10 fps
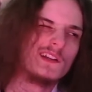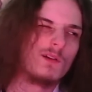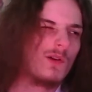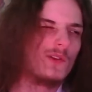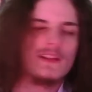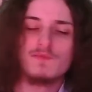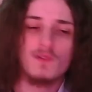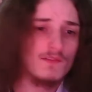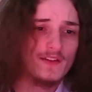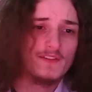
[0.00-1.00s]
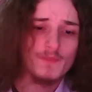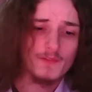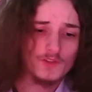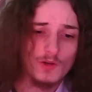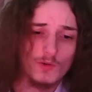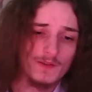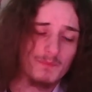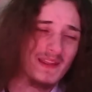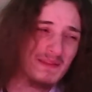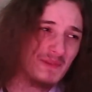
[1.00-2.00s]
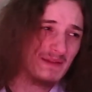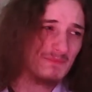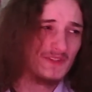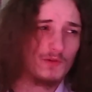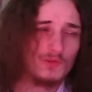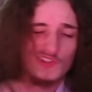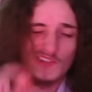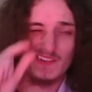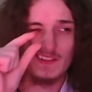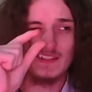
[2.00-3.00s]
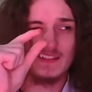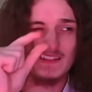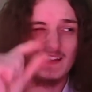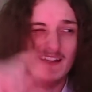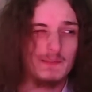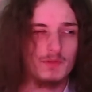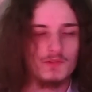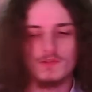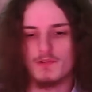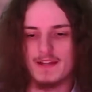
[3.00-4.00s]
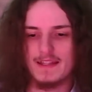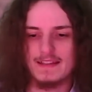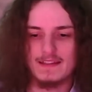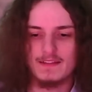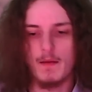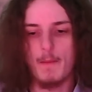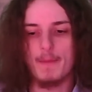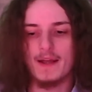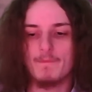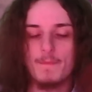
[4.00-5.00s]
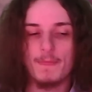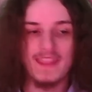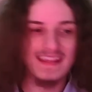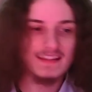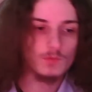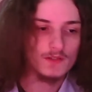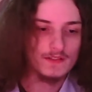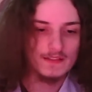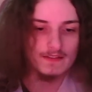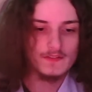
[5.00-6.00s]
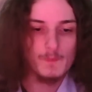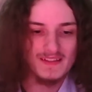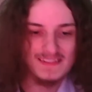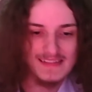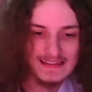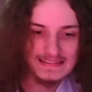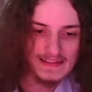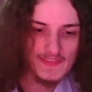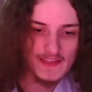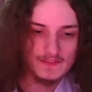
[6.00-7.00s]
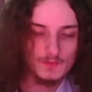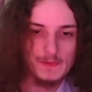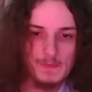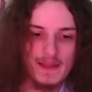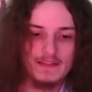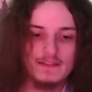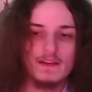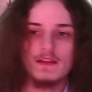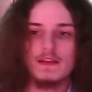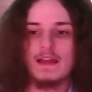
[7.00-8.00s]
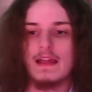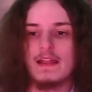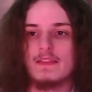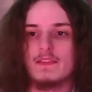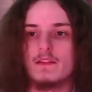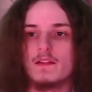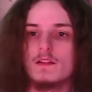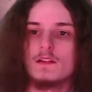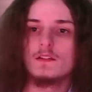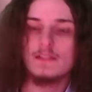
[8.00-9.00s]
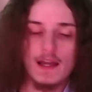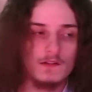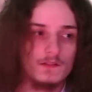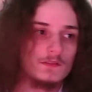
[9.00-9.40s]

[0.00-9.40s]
around like 4 or 5 months ago, and maybe I'm now just a teeny tiny bit regretting that, but is what it is. Mistakes are there to be made, and yeah,